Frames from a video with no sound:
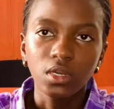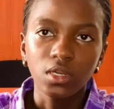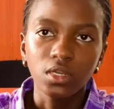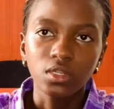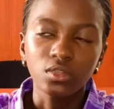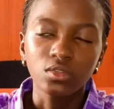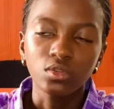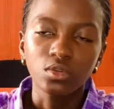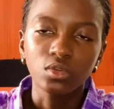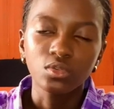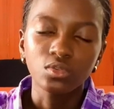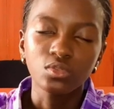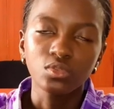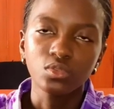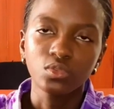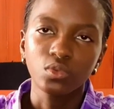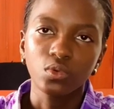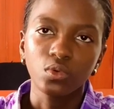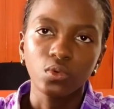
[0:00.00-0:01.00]
and
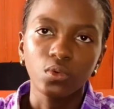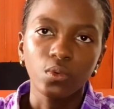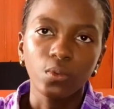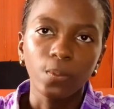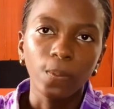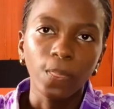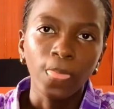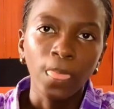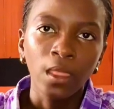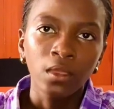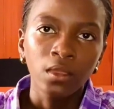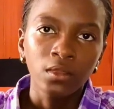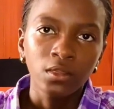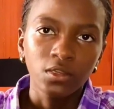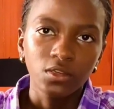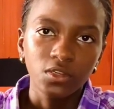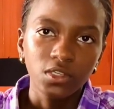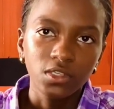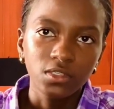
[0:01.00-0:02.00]
also
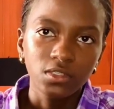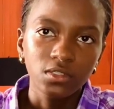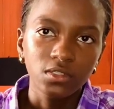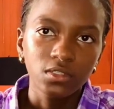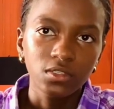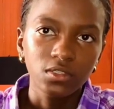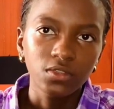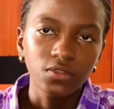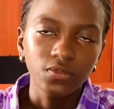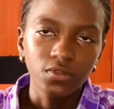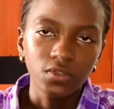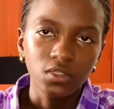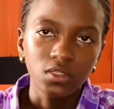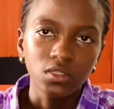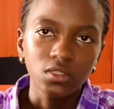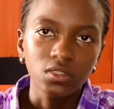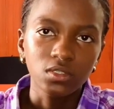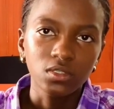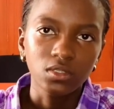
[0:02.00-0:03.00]
create
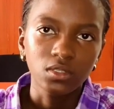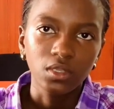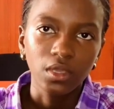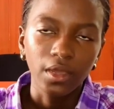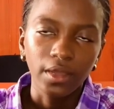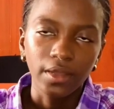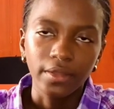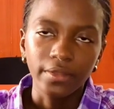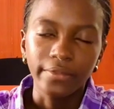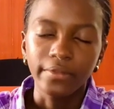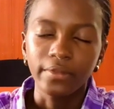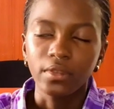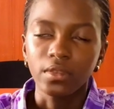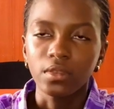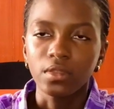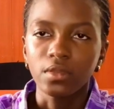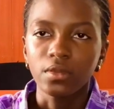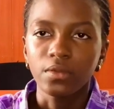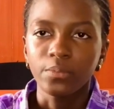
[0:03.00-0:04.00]
CVs
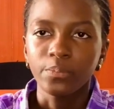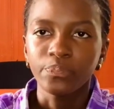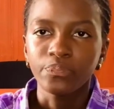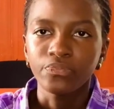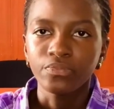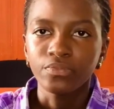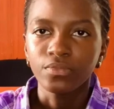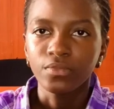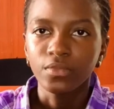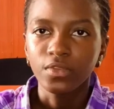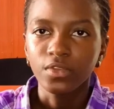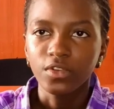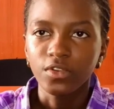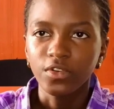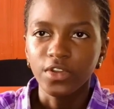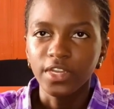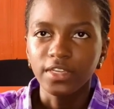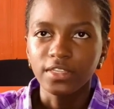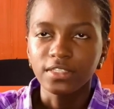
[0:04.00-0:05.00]
and
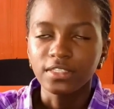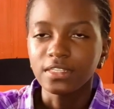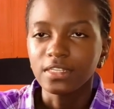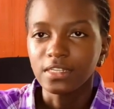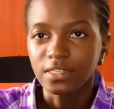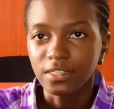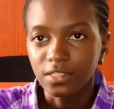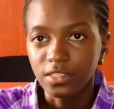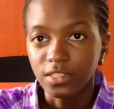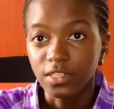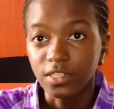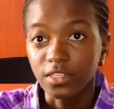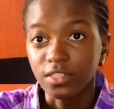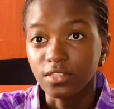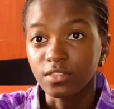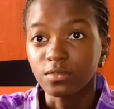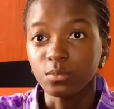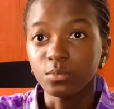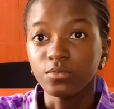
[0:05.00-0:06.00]
write
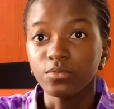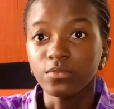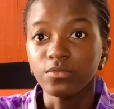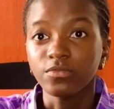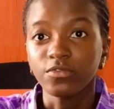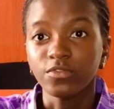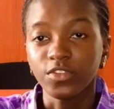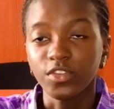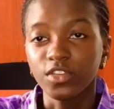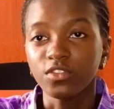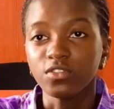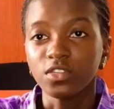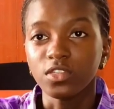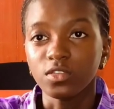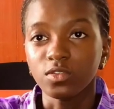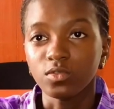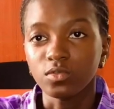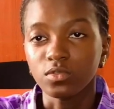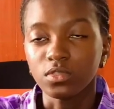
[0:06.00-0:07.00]
letters,
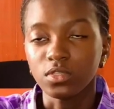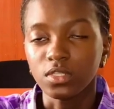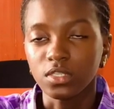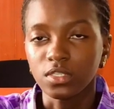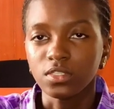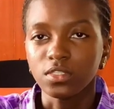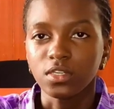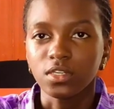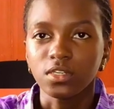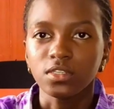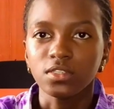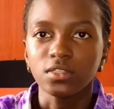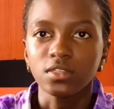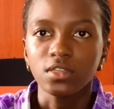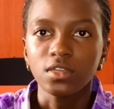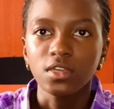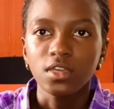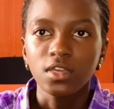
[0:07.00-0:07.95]
very good letters,